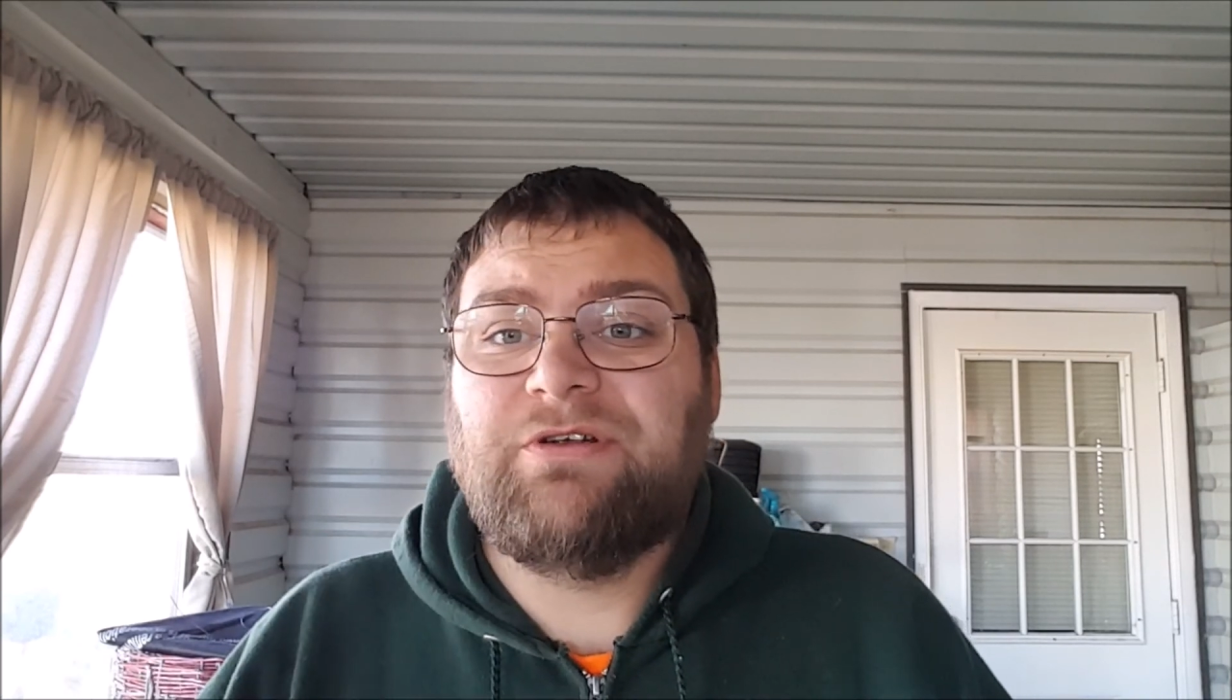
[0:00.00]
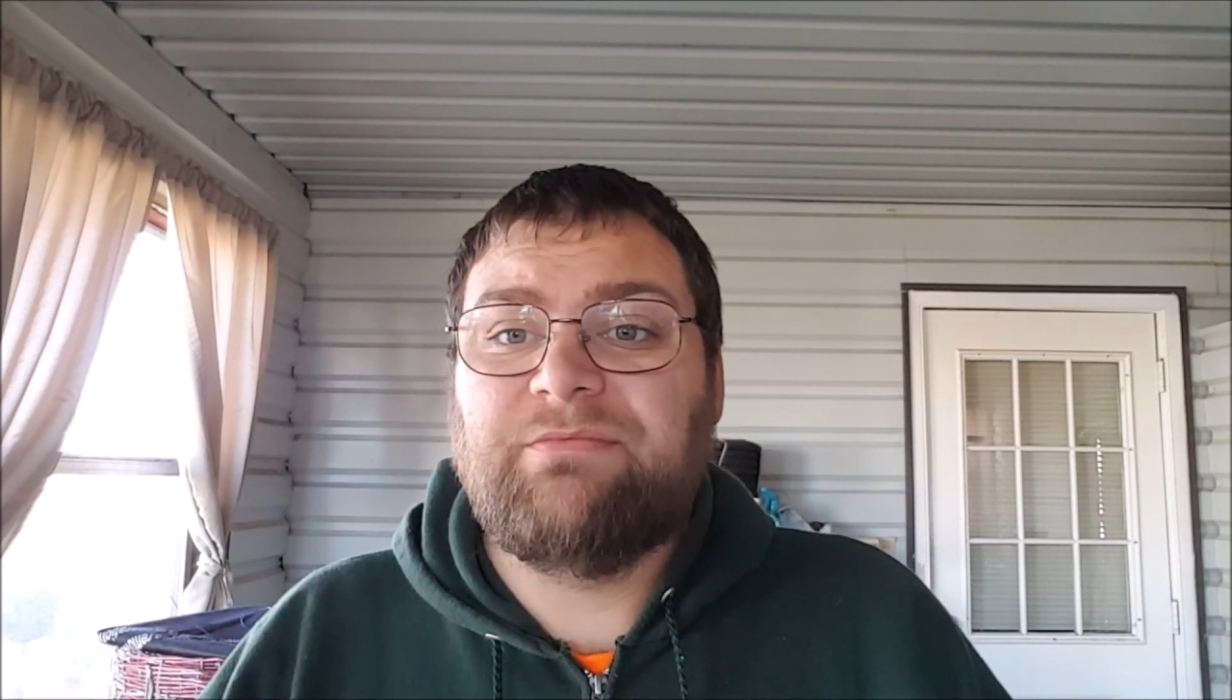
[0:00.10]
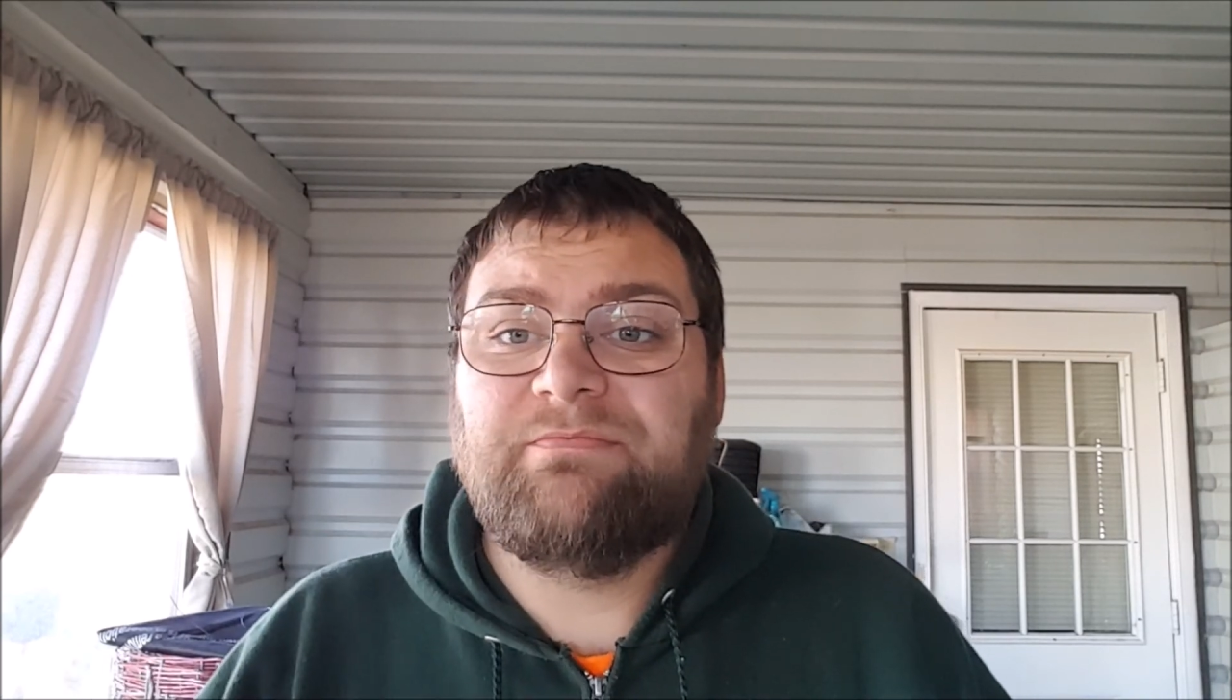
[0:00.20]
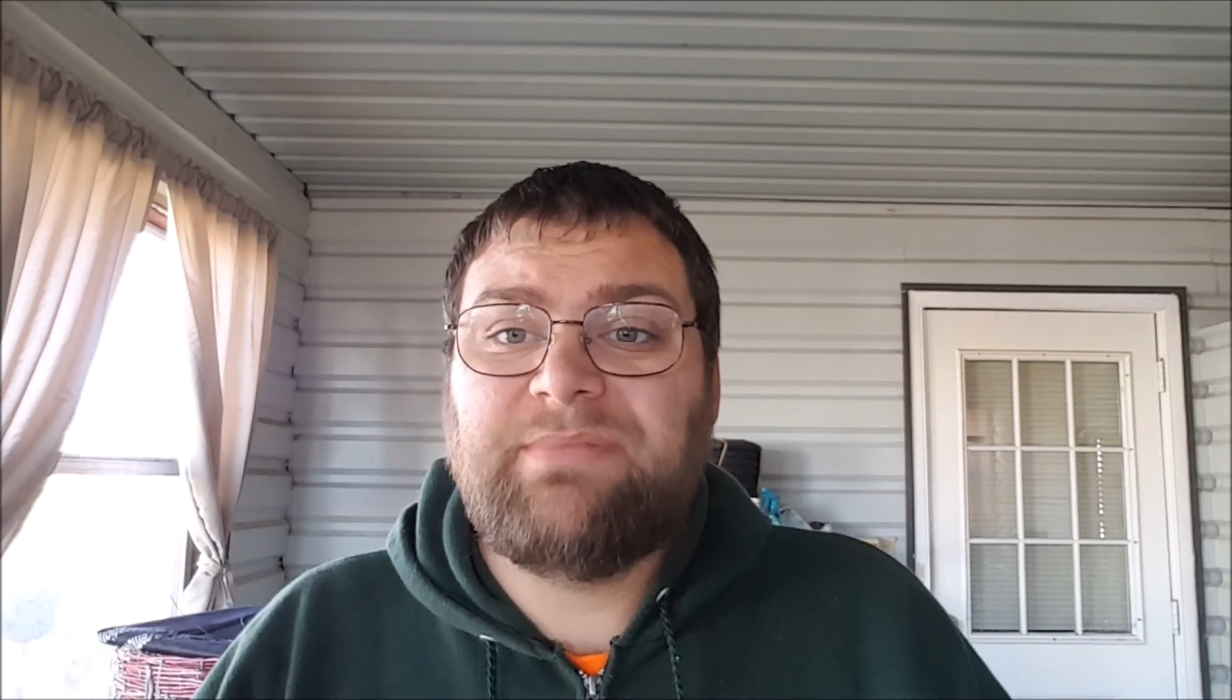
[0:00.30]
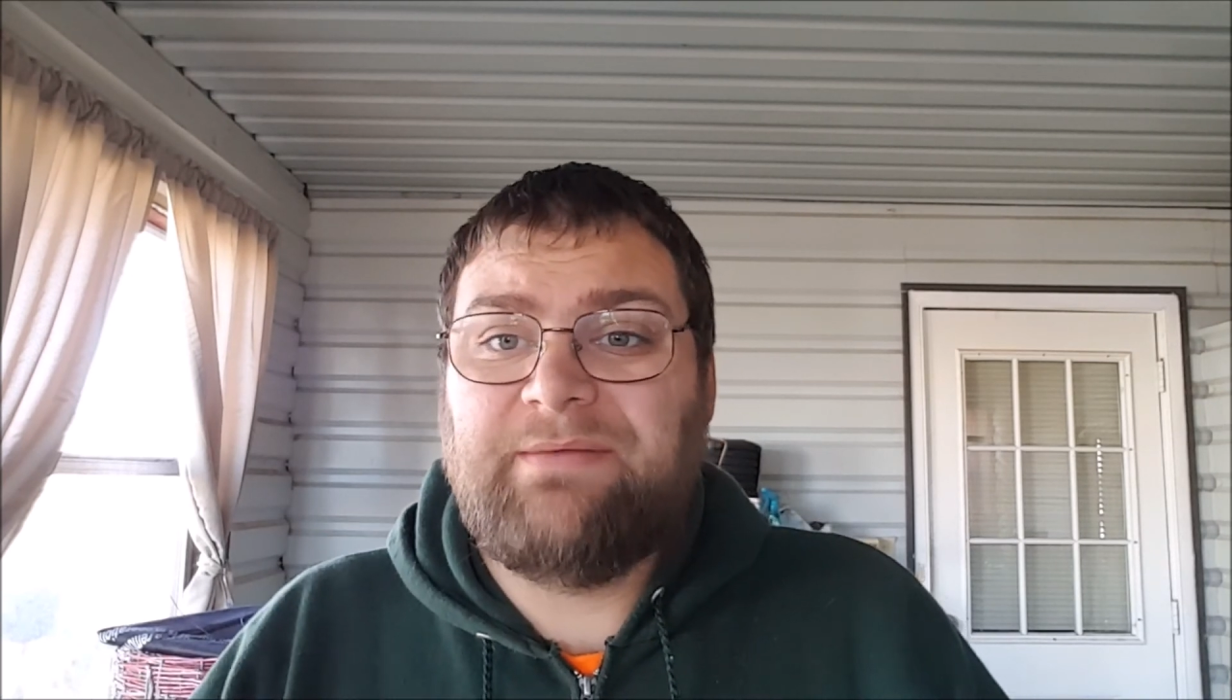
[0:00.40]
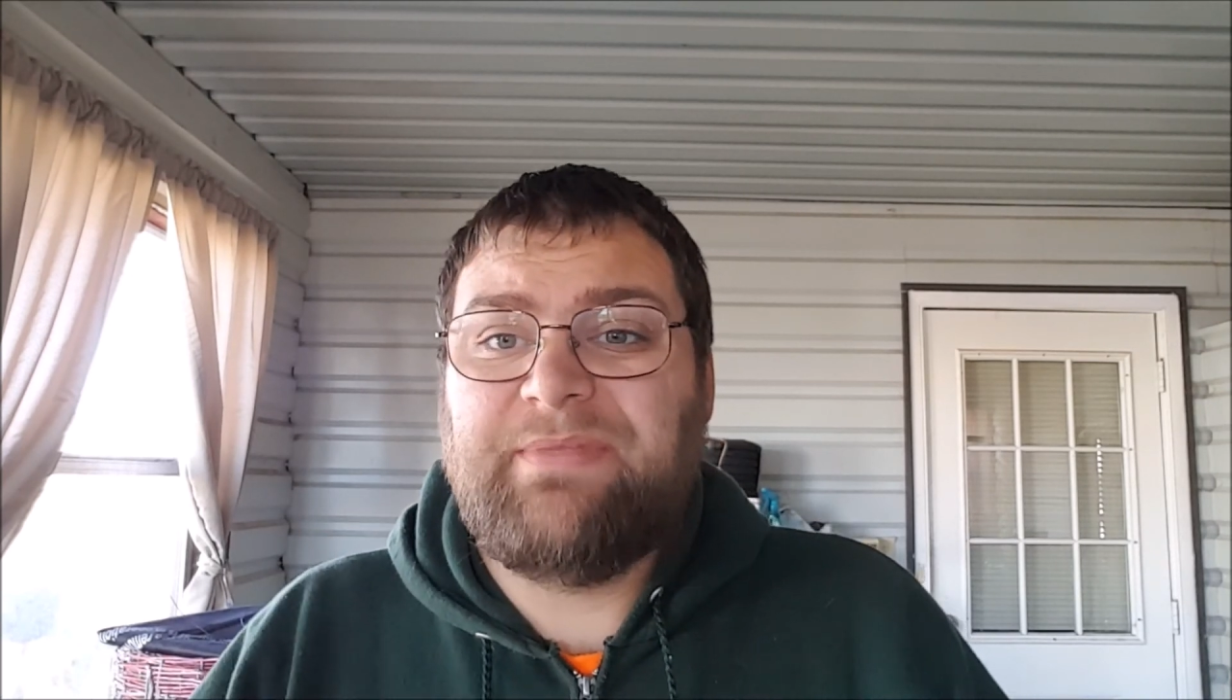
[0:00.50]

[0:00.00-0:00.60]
in and pop